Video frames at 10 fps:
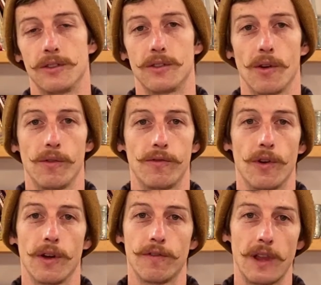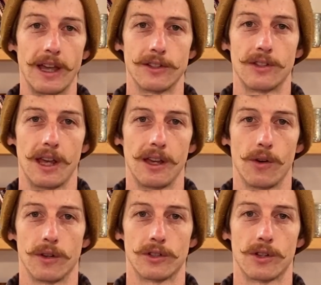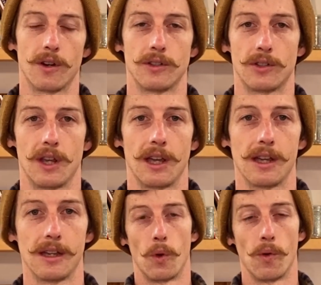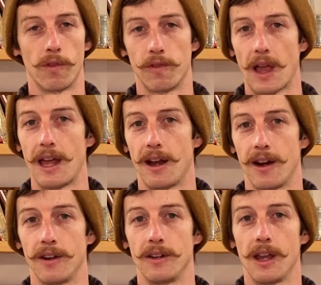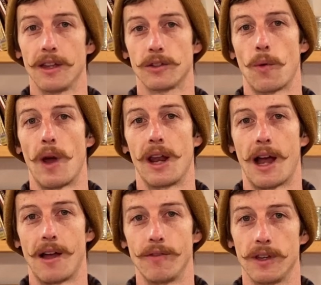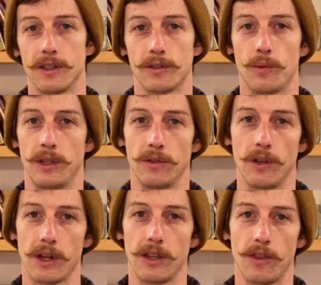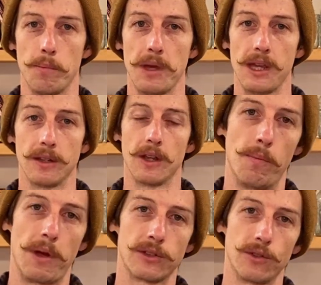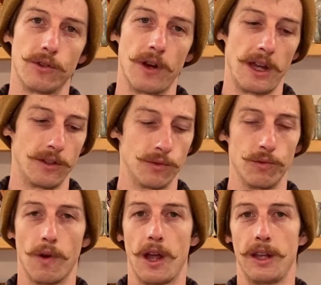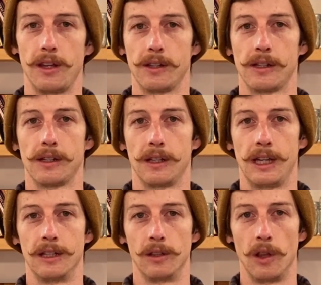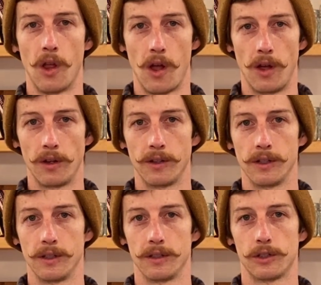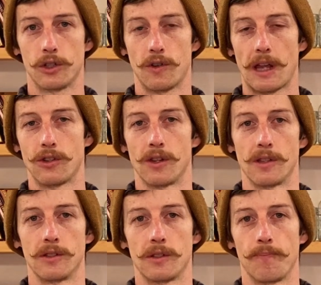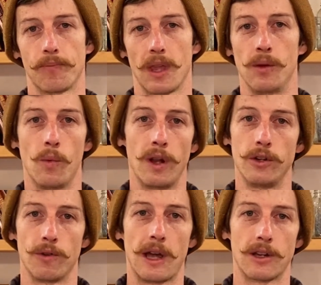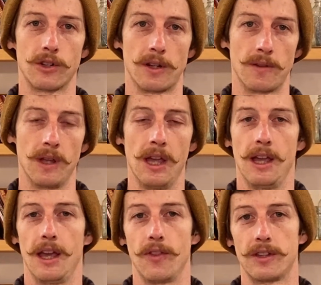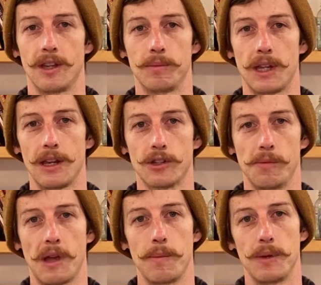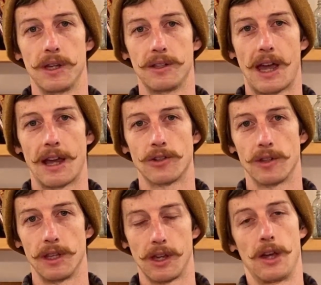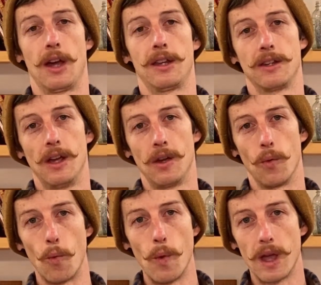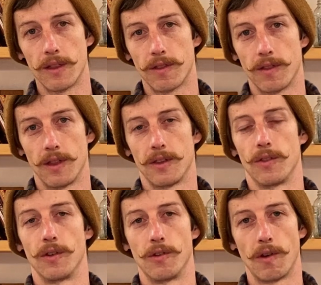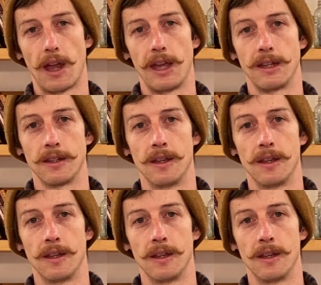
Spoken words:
So for a flank steak or a skirt steak or the flat iron, it's quite obvious when you look at the meat, the muscle grains run in long stretches in one direction. And the temptation might be to actually cut with the grain.